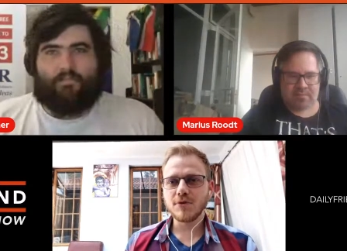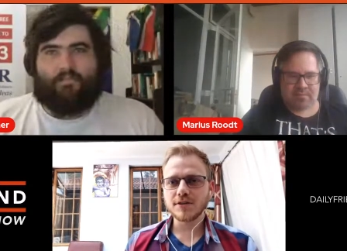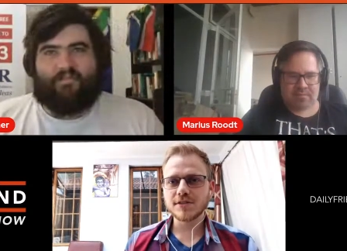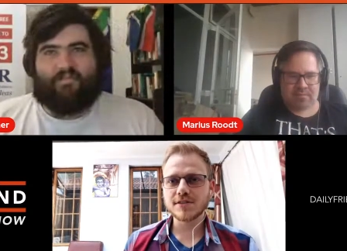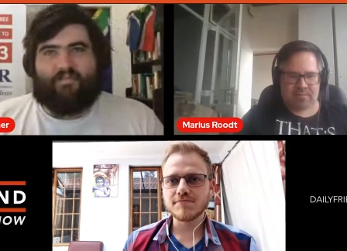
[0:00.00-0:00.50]

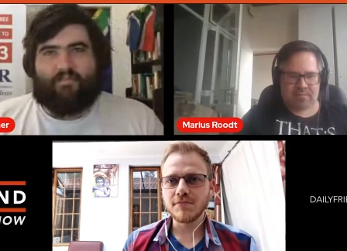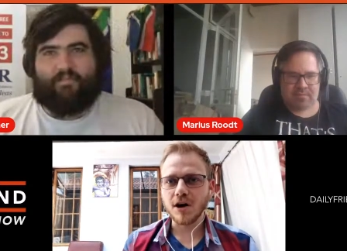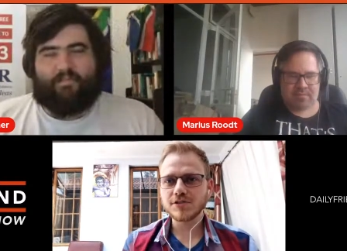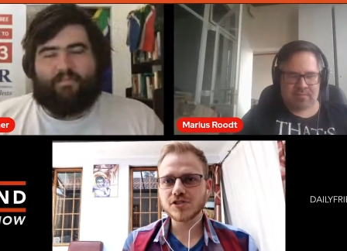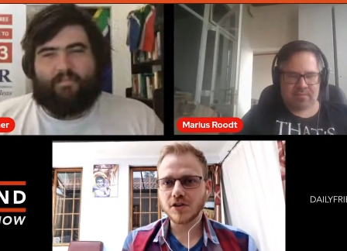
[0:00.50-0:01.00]
Speaker 1: once
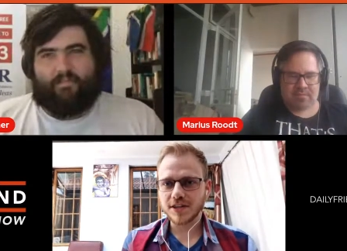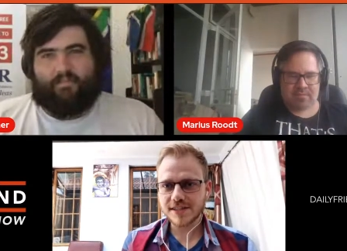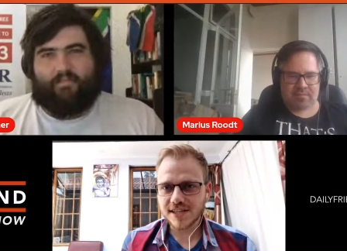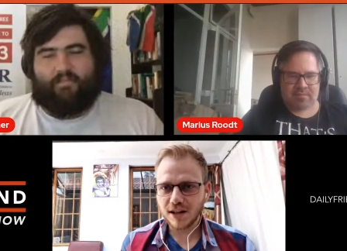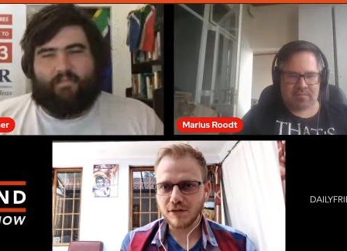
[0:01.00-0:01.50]
marched on
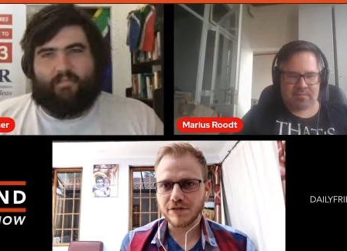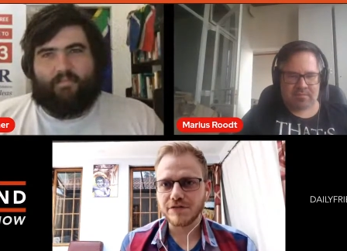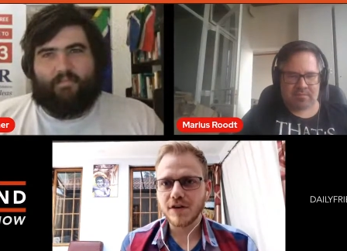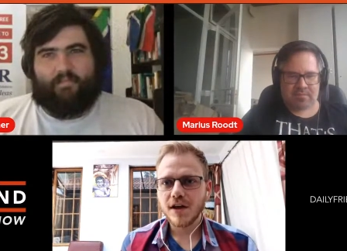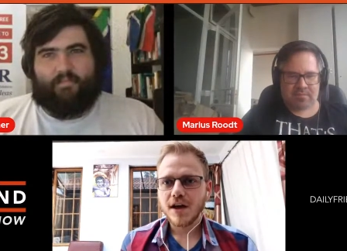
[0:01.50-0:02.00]
itself
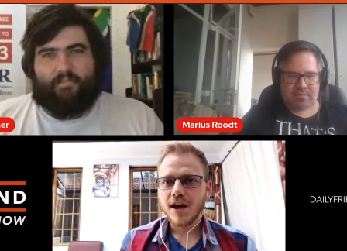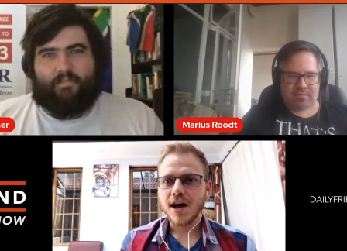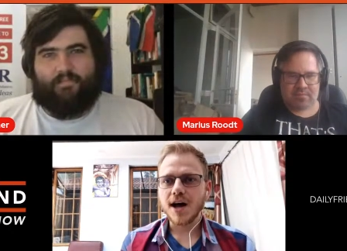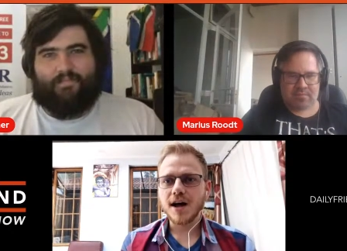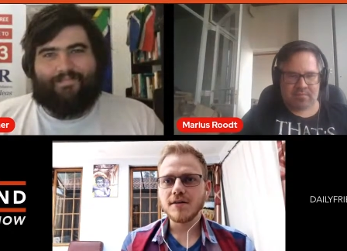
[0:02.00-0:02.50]

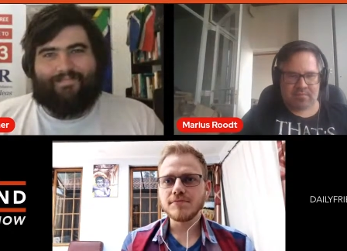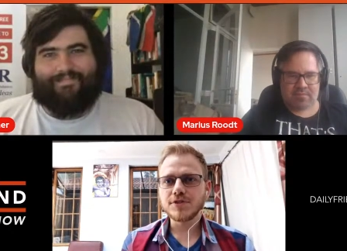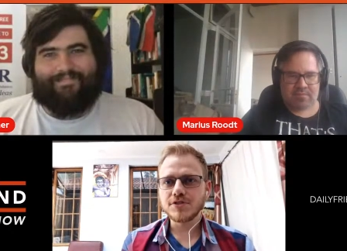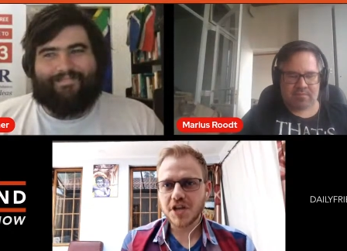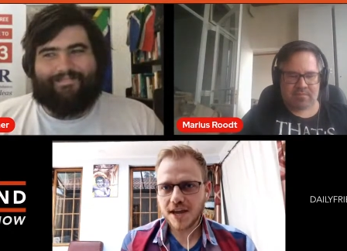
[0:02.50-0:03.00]
um,
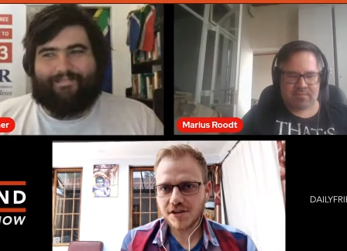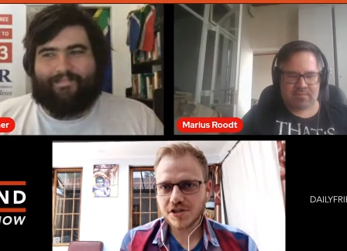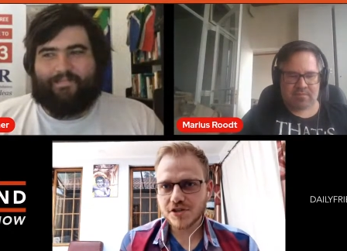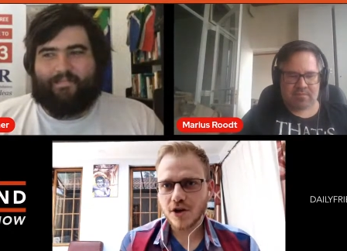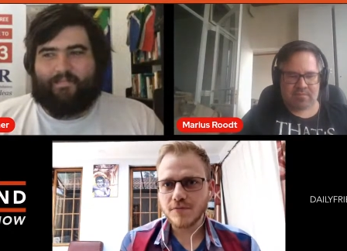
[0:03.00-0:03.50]
to change
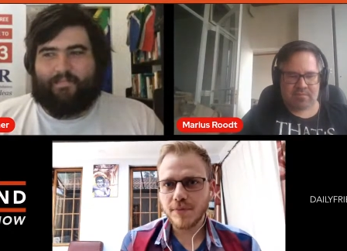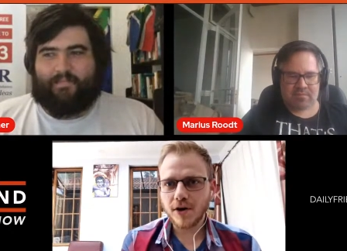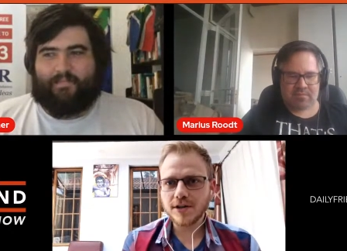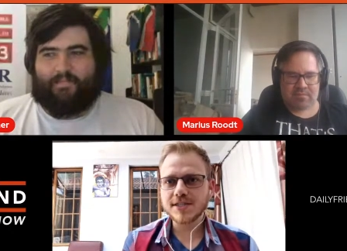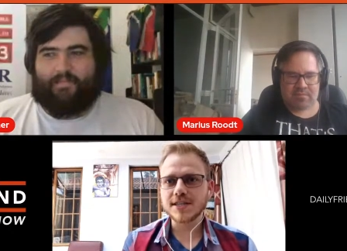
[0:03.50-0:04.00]
its own
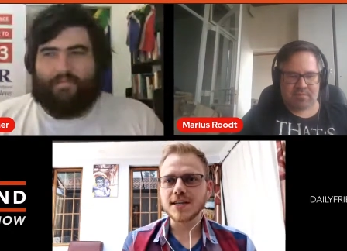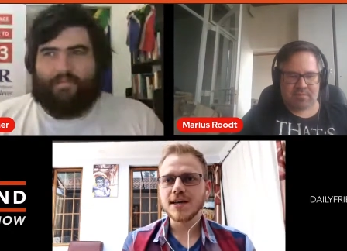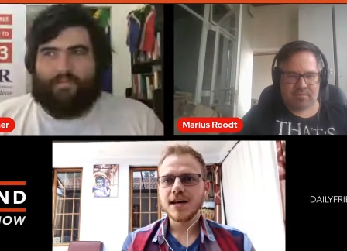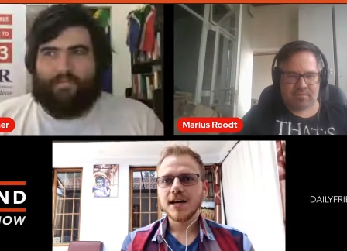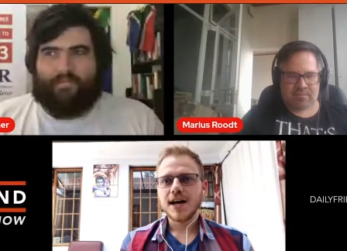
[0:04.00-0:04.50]
policy.
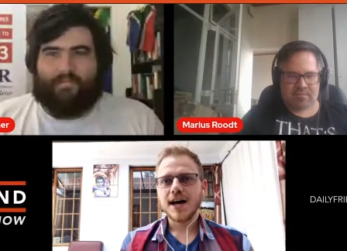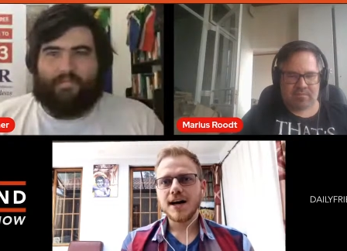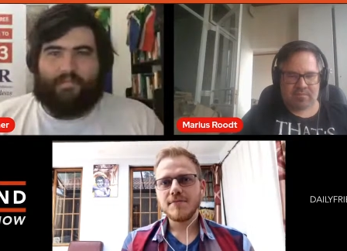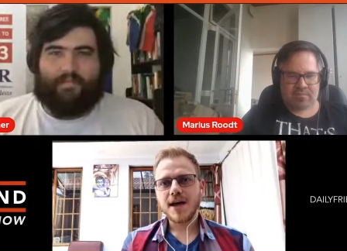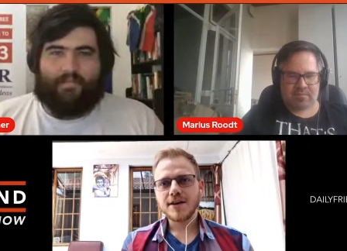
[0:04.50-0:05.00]

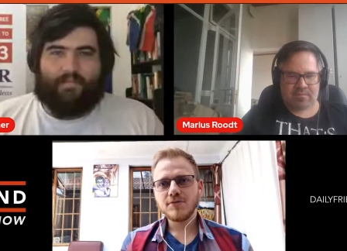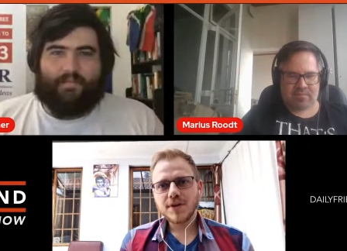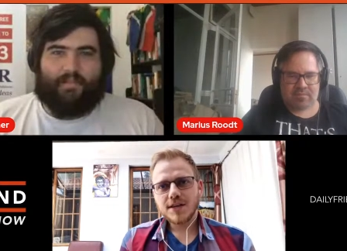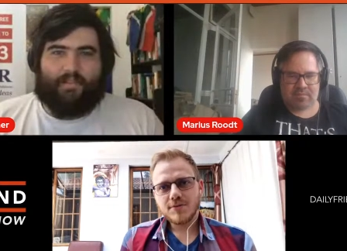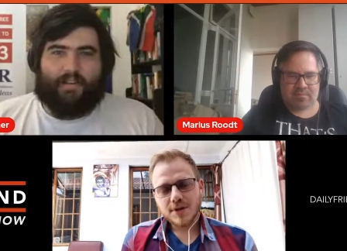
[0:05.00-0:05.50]
Um, and
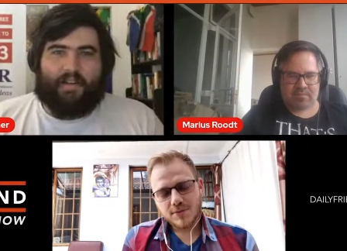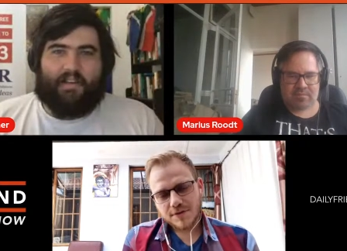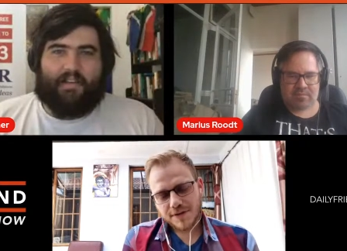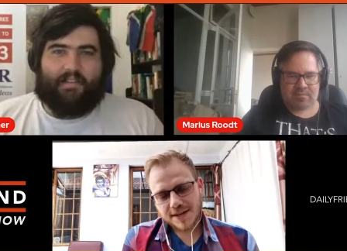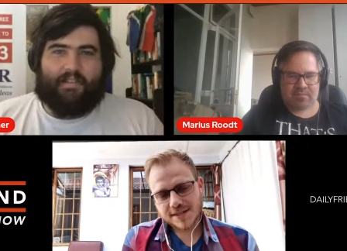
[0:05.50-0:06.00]
we we, we
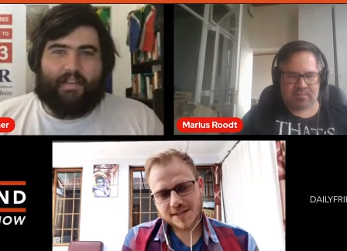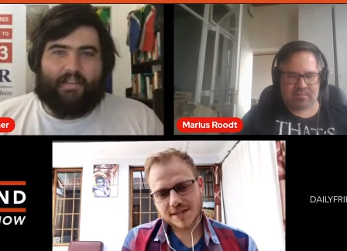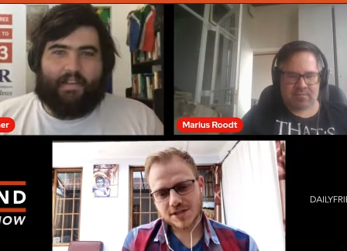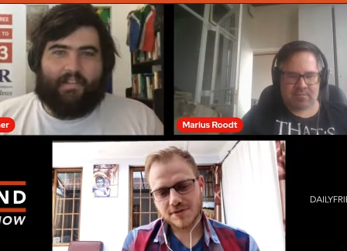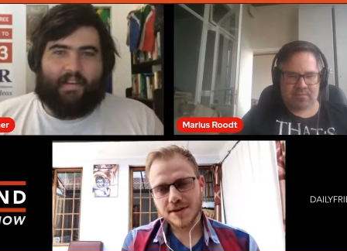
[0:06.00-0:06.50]
Speaker 2: face this.
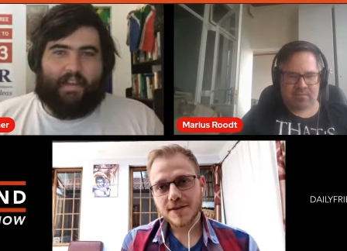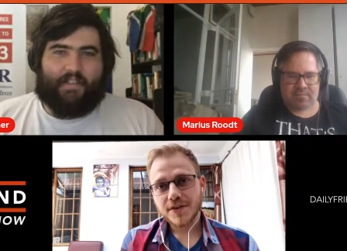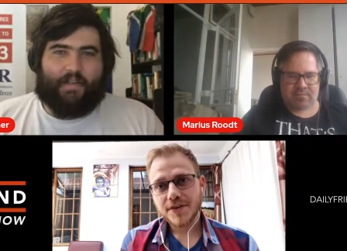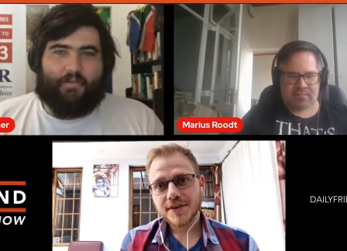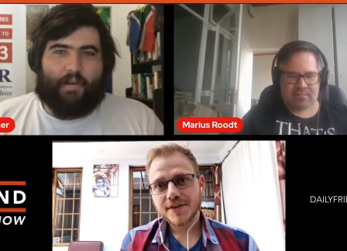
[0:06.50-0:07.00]
It does that
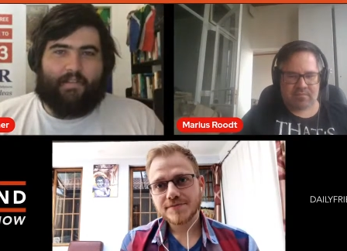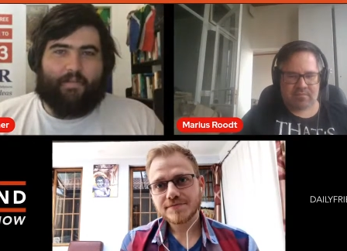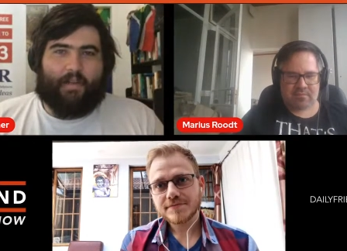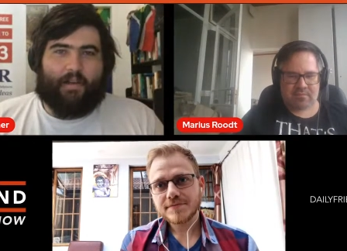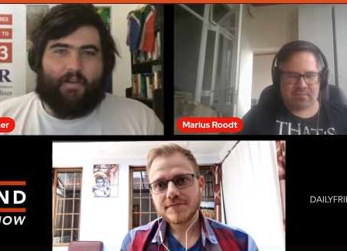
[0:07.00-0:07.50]
actually
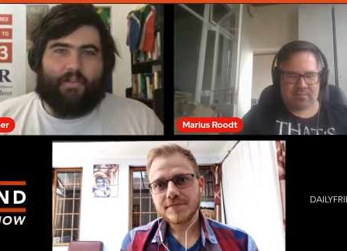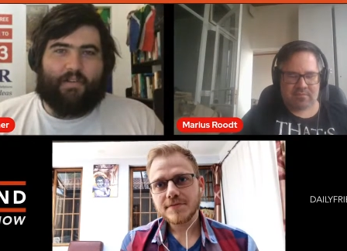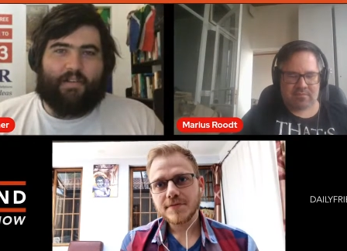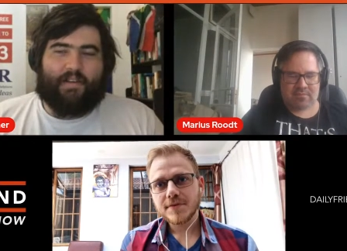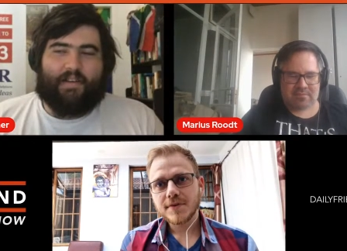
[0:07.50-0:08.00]
relatively
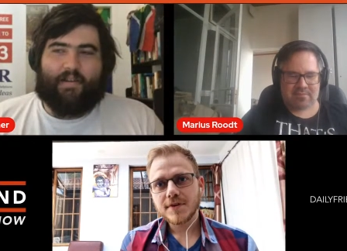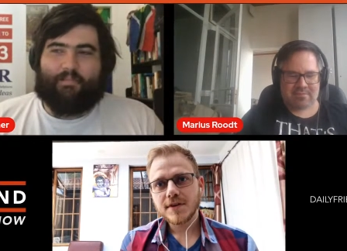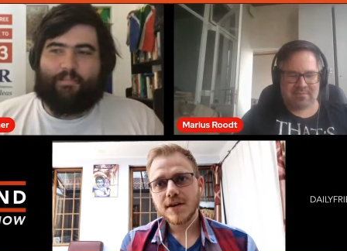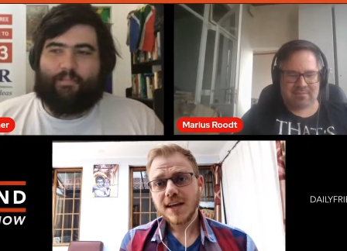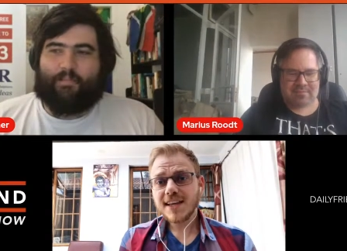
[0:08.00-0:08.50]
often. Um,
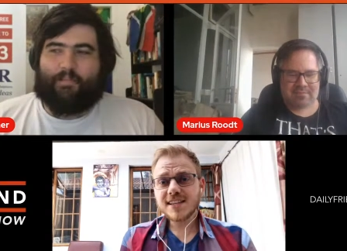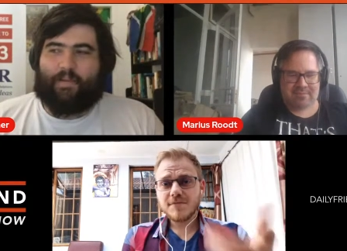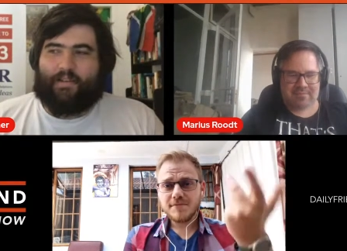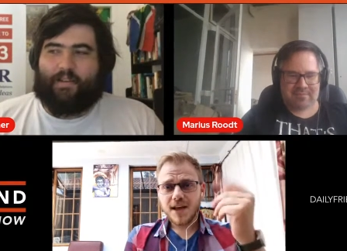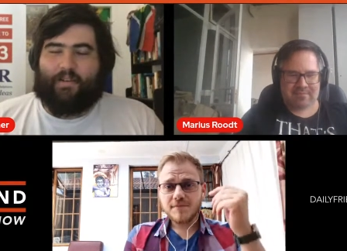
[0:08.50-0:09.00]
Speaker 1: yes,
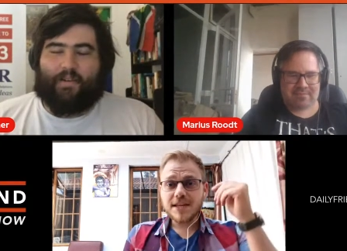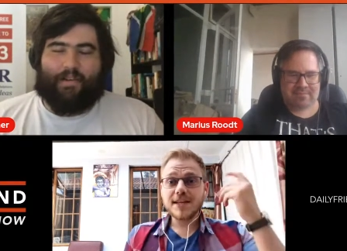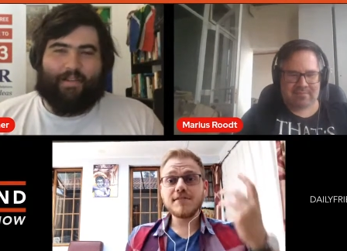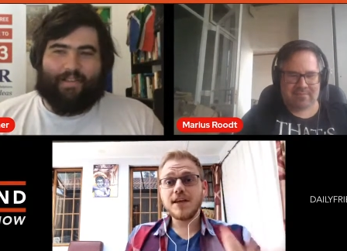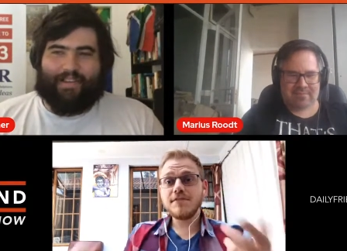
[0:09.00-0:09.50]
I'm, i mean,
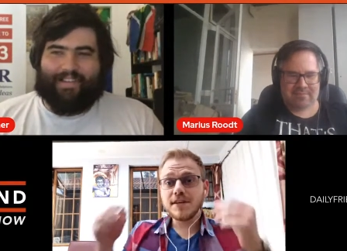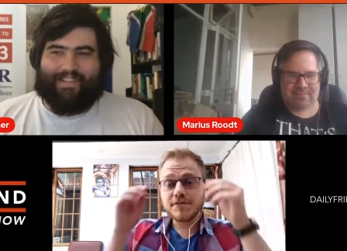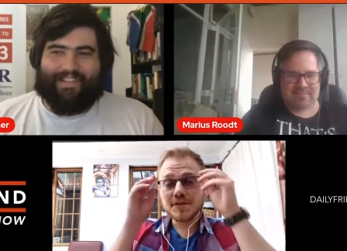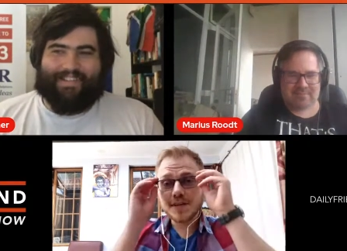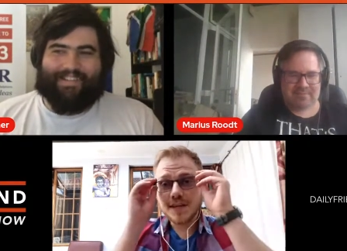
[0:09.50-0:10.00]
even
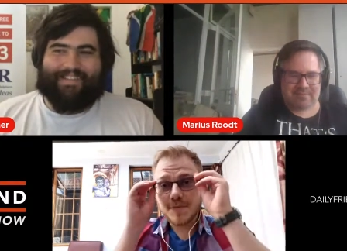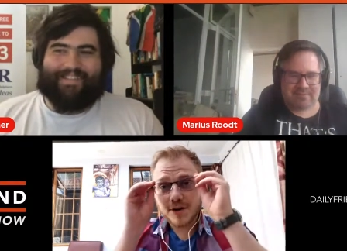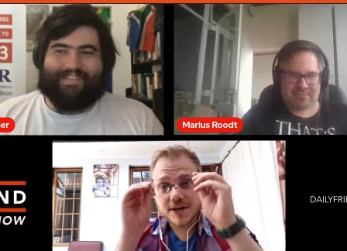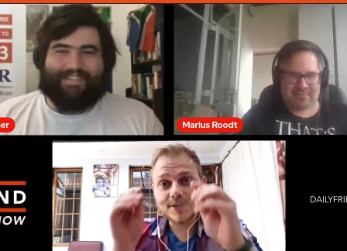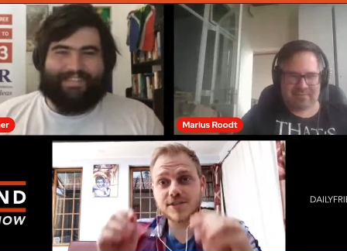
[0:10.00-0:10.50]
if you think
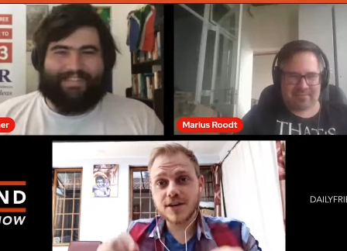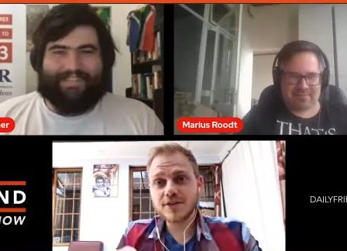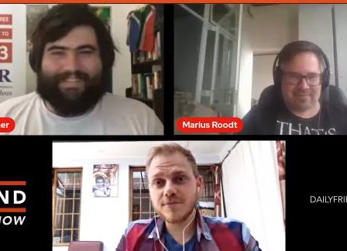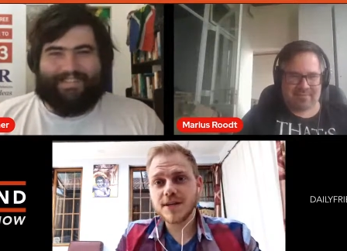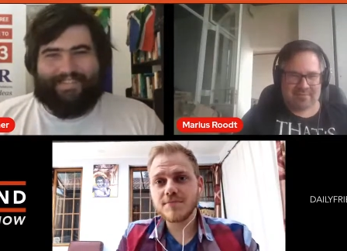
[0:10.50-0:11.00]
about it,
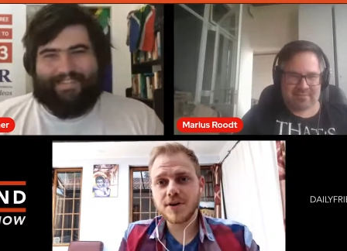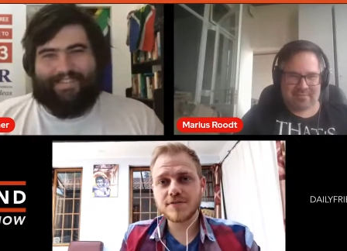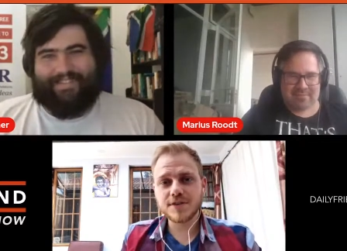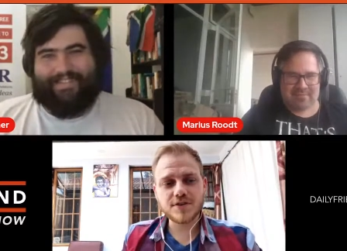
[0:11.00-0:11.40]
COSATU being part of the